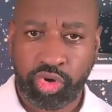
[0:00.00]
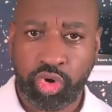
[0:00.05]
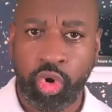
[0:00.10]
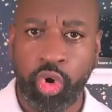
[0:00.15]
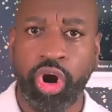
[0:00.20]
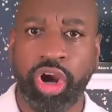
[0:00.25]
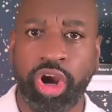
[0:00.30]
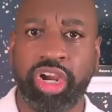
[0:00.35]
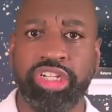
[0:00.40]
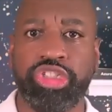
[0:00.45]

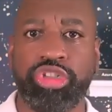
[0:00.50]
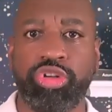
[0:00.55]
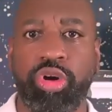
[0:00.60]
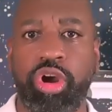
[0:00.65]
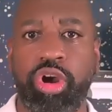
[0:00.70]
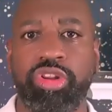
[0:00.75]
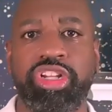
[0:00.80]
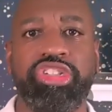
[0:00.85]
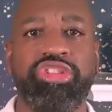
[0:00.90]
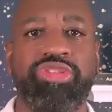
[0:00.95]
or
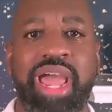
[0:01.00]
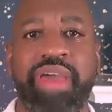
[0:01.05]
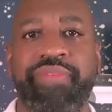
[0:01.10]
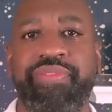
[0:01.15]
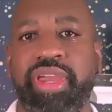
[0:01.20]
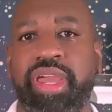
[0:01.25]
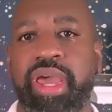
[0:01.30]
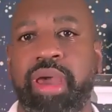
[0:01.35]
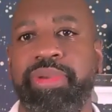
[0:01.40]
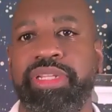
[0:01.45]
control the
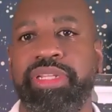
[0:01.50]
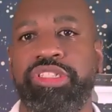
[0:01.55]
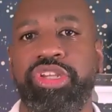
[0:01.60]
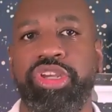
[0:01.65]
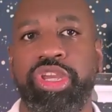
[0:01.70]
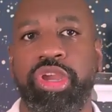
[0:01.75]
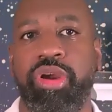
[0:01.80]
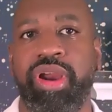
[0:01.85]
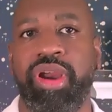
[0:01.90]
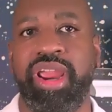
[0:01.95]
traffic coming to
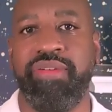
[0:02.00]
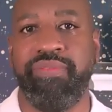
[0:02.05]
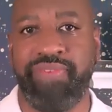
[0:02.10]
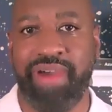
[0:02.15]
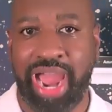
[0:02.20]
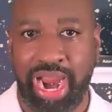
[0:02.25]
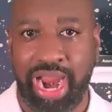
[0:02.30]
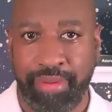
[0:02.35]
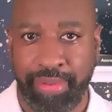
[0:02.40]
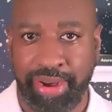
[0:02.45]
your
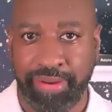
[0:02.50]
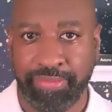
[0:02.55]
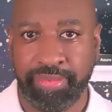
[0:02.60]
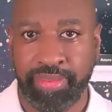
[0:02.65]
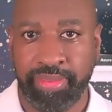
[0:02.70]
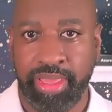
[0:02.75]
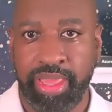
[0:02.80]
environment.